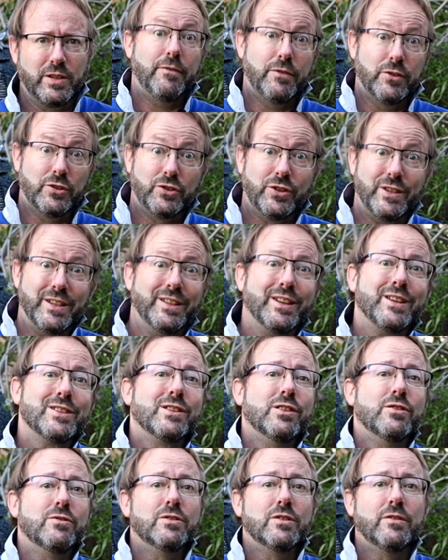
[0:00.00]
If your tree
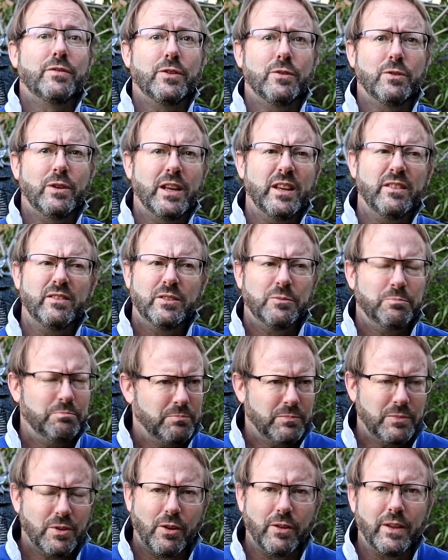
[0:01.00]
does lose a few leaves,
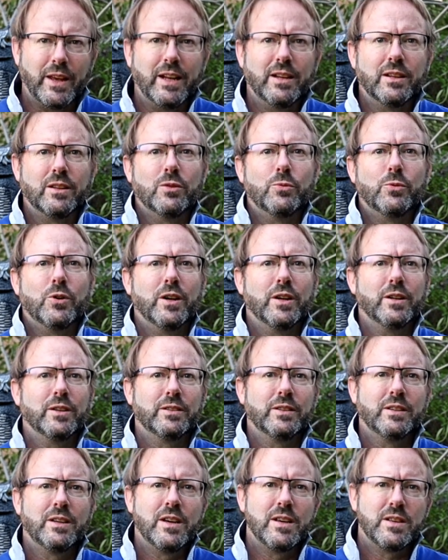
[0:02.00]
not the end of the
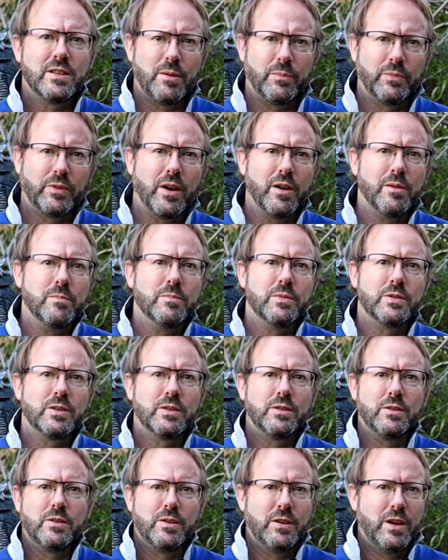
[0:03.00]
world.
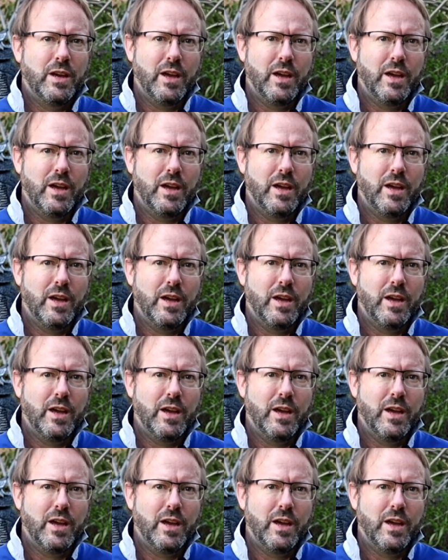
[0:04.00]
Sometimes